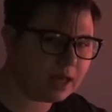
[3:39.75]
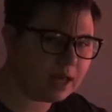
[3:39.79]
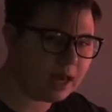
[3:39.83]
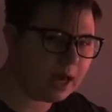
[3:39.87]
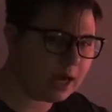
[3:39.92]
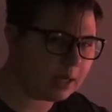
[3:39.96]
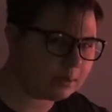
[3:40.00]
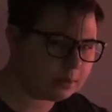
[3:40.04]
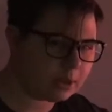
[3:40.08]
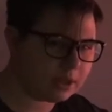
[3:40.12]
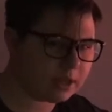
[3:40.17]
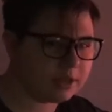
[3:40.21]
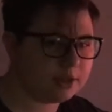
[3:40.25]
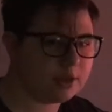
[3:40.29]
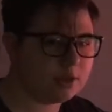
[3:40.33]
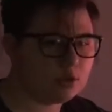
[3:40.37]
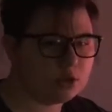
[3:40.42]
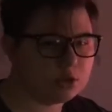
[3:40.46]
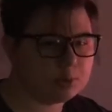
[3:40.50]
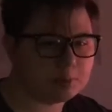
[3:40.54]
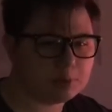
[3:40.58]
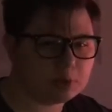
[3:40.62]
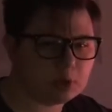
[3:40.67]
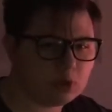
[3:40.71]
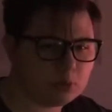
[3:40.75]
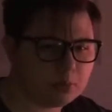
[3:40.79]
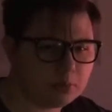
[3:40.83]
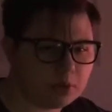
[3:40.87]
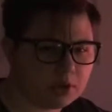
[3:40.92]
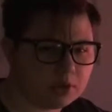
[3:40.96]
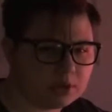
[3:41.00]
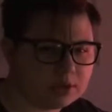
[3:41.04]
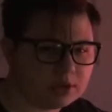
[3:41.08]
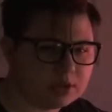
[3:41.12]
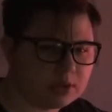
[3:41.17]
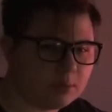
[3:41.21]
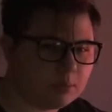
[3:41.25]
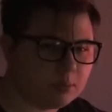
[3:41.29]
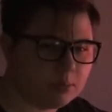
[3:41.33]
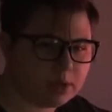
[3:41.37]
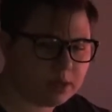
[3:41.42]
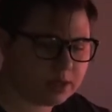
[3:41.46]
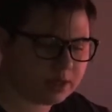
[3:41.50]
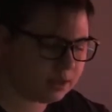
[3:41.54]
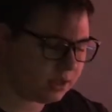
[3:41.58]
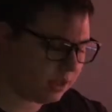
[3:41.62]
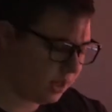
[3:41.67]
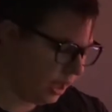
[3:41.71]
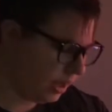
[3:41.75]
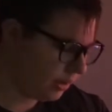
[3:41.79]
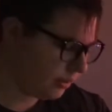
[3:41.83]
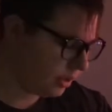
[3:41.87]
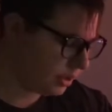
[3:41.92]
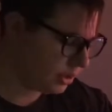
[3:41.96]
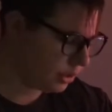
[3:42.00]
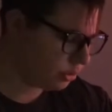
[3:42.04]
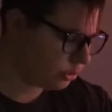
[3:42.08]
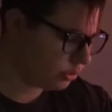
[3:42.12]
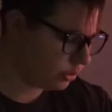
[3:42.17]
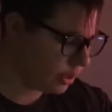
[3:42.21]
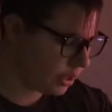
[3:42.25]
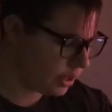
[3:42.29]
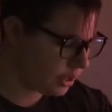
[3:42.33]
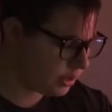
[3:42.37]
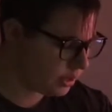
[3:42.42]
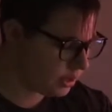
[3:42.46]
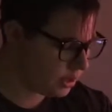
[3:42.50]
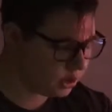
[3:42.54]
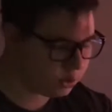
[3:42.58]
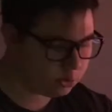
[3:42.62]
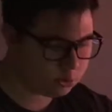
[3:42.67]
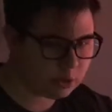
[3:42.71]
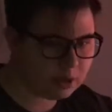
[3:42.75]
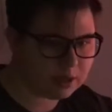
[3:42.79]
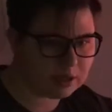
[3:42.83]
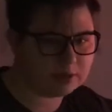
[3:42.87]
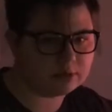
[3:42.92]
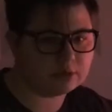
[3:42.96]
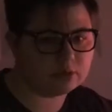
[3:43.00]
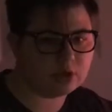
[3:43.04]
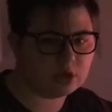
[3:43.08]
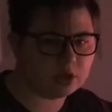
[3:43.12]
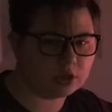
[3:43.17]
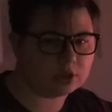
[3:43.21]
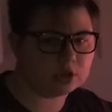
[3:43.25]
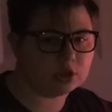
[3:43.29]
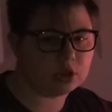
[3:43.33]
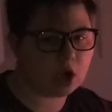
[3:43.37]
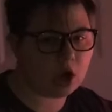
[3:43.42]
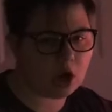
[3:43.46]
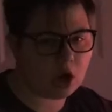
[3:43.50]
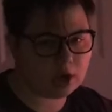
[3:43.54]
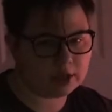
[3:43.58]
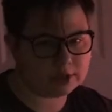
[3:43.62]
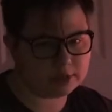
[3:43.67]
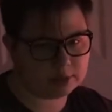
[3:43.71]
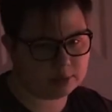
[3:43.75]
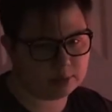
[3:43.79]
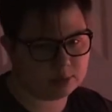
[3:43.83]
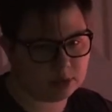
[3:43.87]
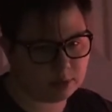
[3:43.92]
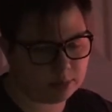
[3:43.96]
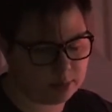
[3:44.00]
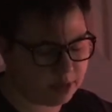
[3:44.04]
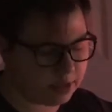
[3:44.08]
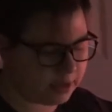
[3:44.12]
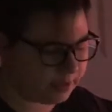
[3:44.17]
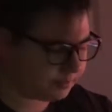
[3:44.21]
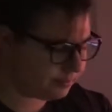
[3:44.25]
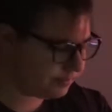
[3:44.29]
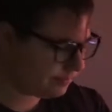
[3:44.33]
I'm not a huge blue person, but I like the red, and the red looks awesome to me.